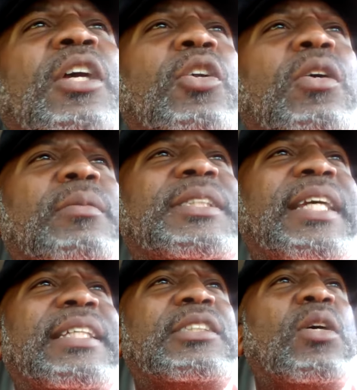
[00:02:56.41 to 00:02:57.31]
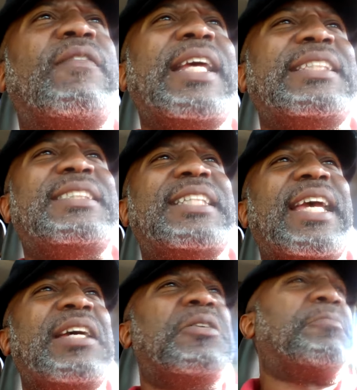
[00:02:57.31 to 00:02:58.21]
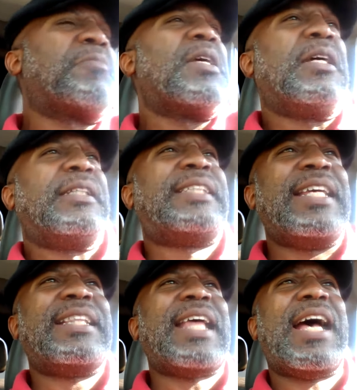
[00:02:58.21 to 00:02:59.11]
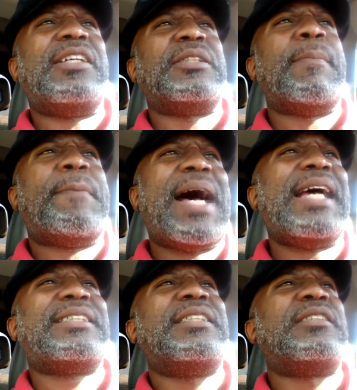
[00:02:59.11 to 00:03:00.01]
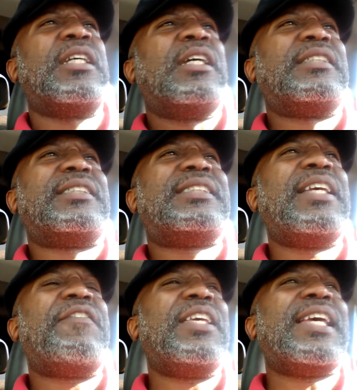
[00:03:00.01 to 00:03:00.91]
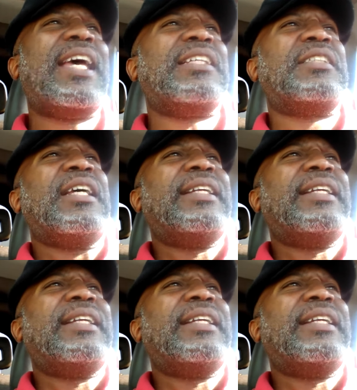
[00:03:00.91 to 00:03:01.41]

You know what I'm saying? So if they sell 10,000 boxes to CVS,